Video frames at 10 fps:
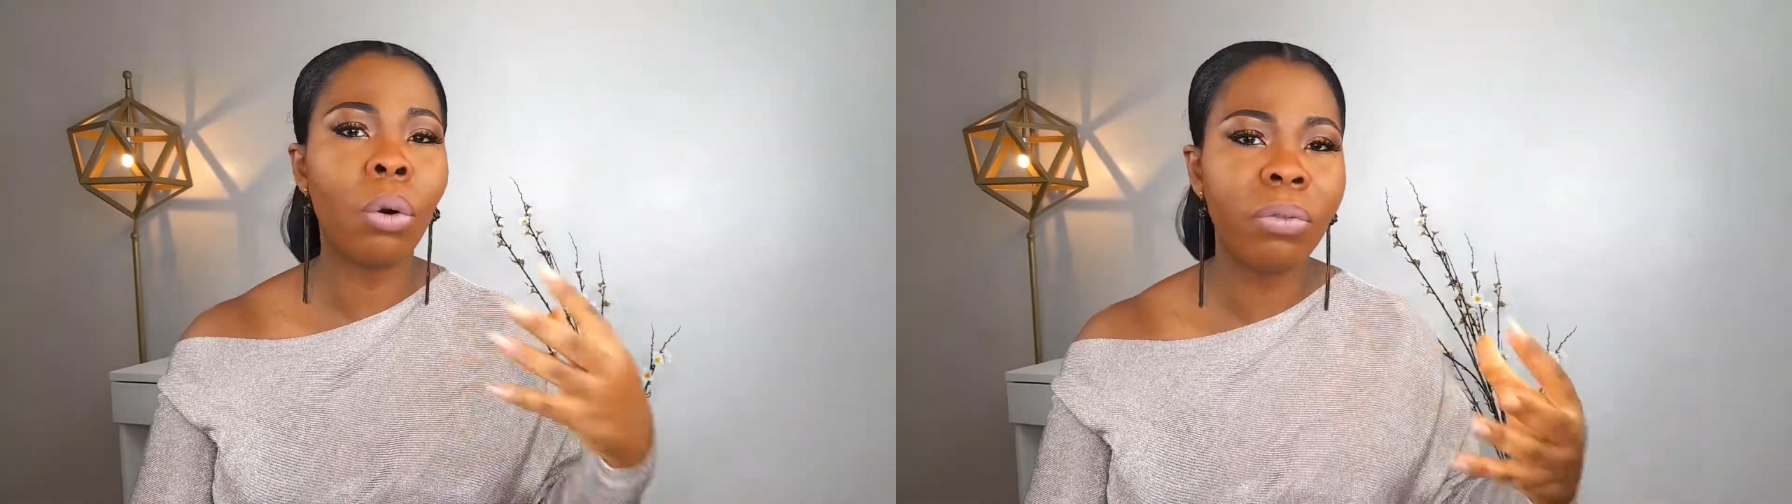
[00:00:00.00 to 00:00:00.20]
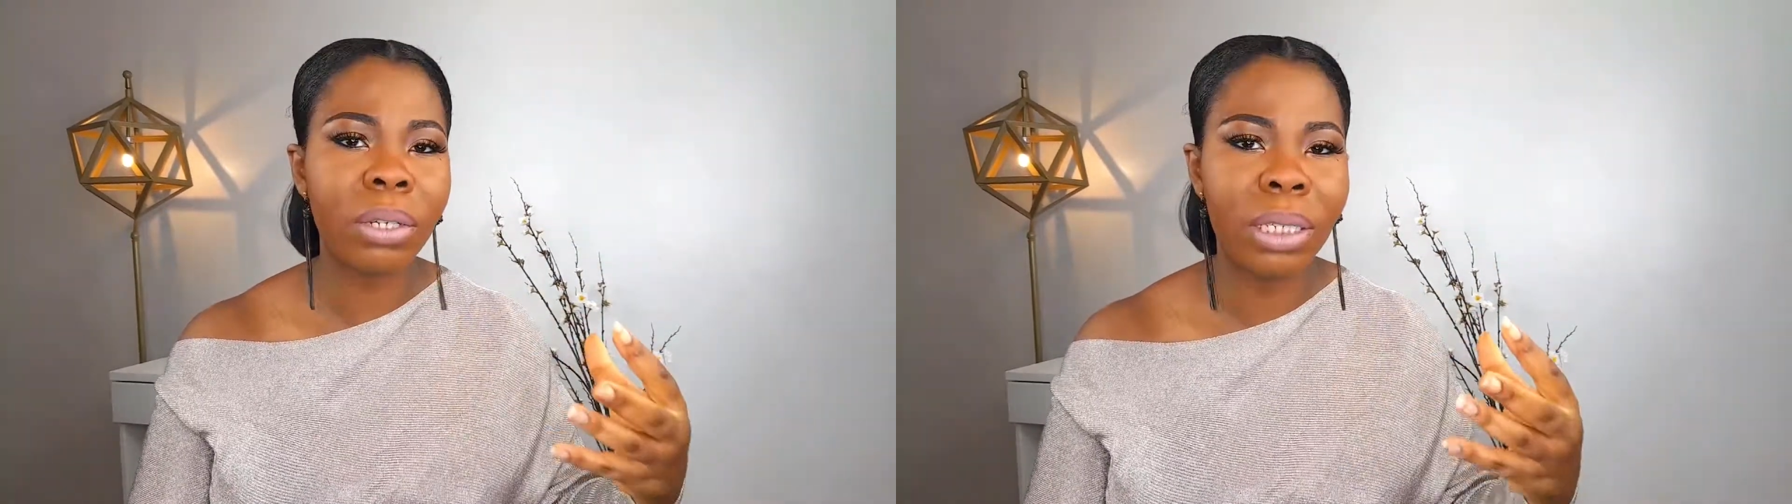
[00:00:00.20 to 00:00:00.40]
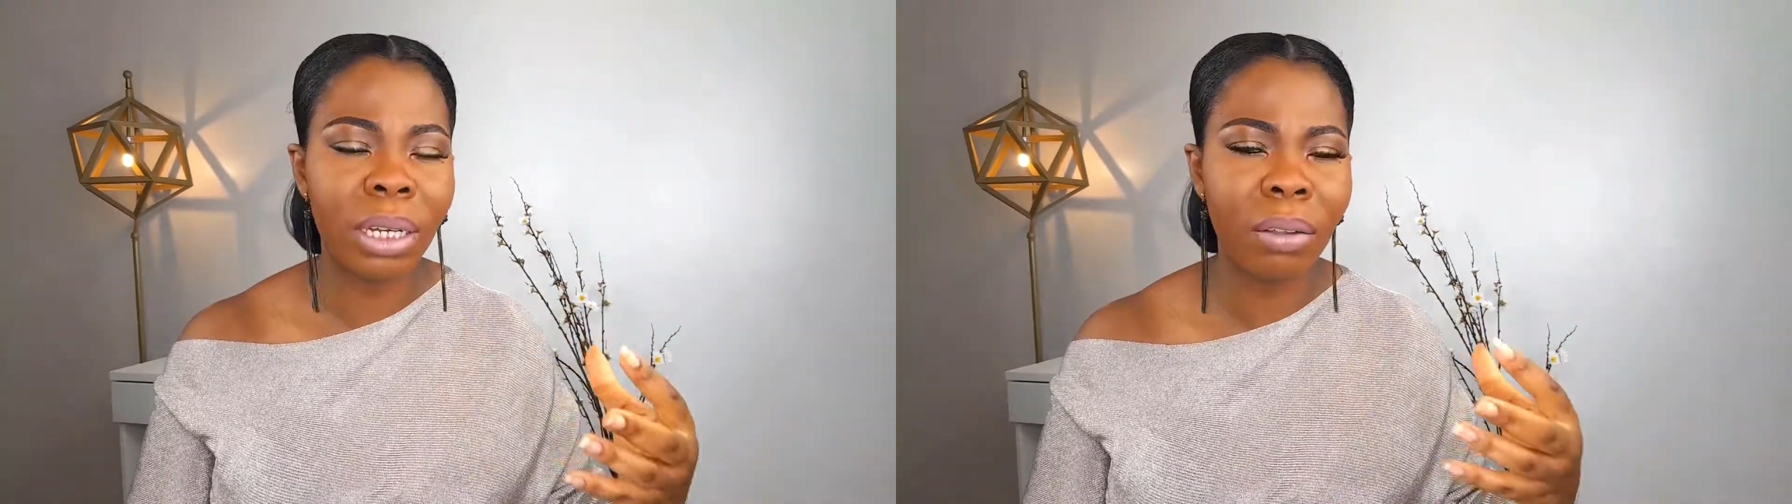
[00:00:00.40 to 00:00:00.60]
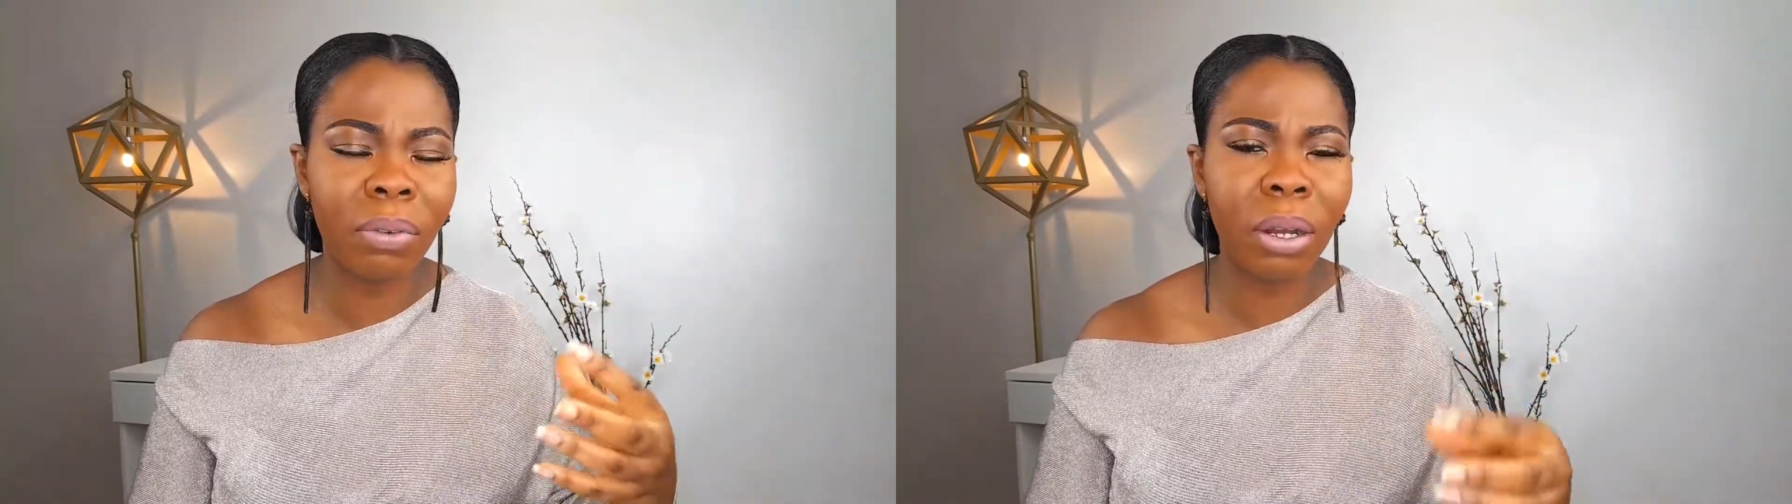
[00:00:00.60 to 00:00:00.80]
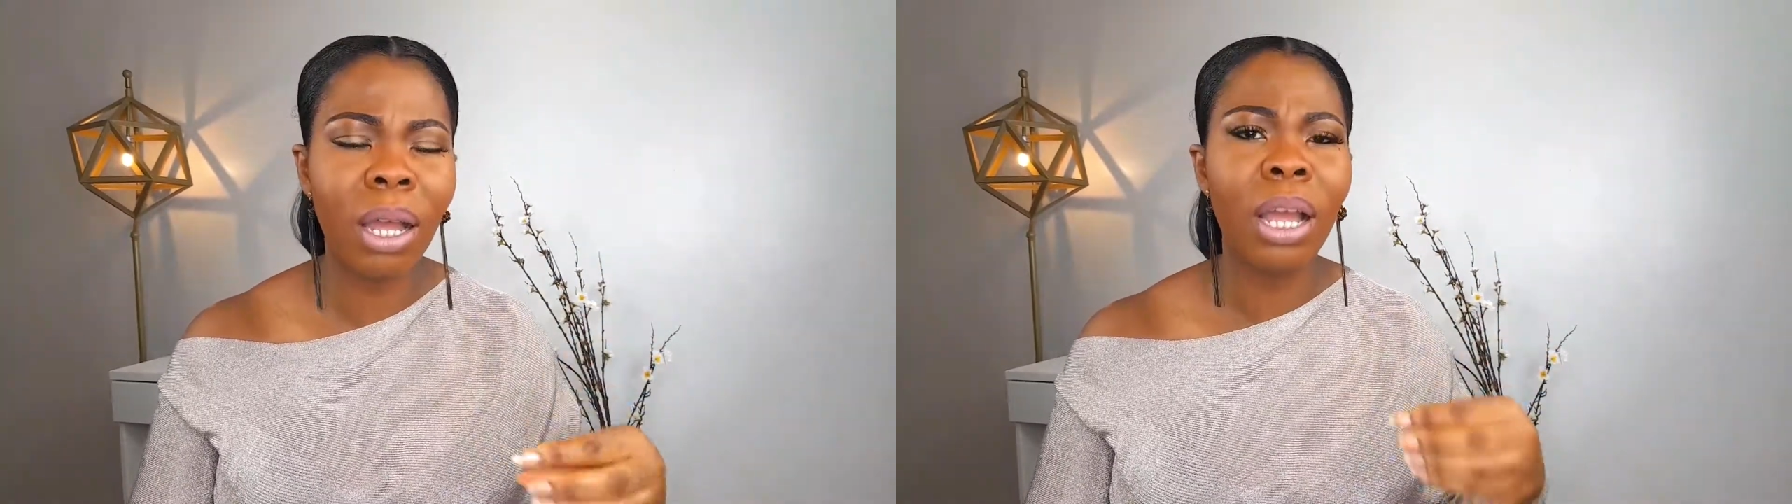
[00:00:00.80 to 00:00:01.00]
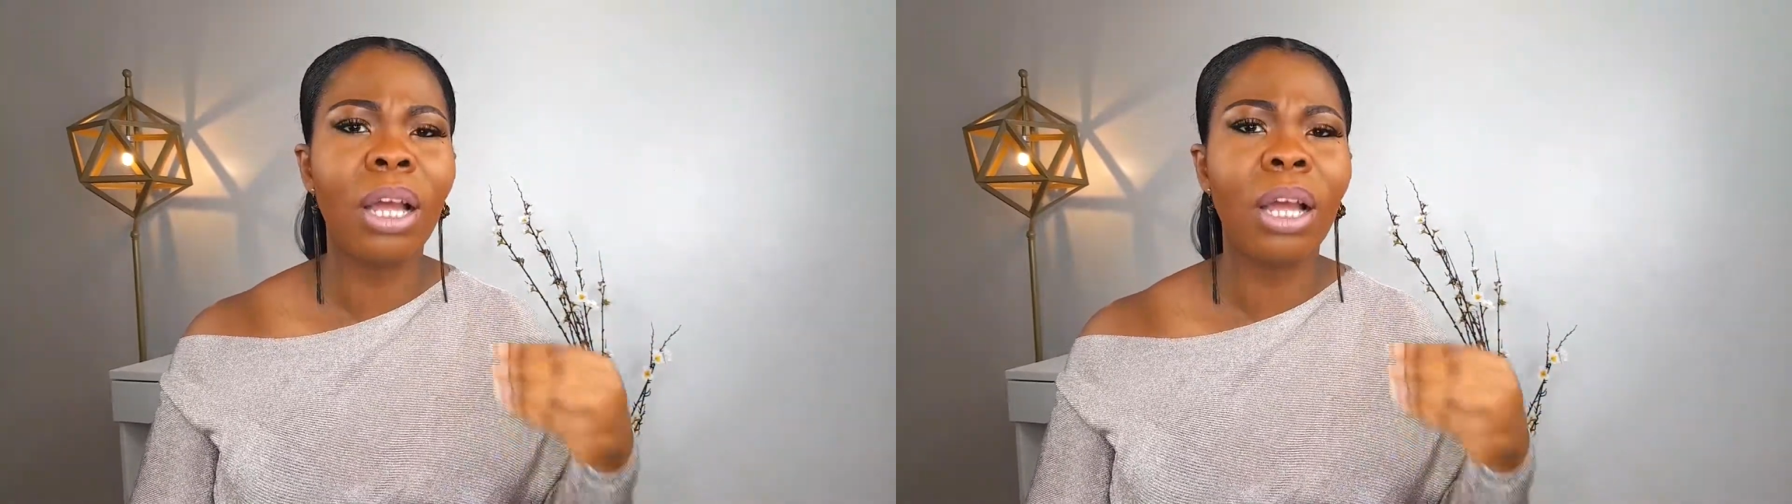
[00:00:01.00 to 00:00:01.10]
over deliver.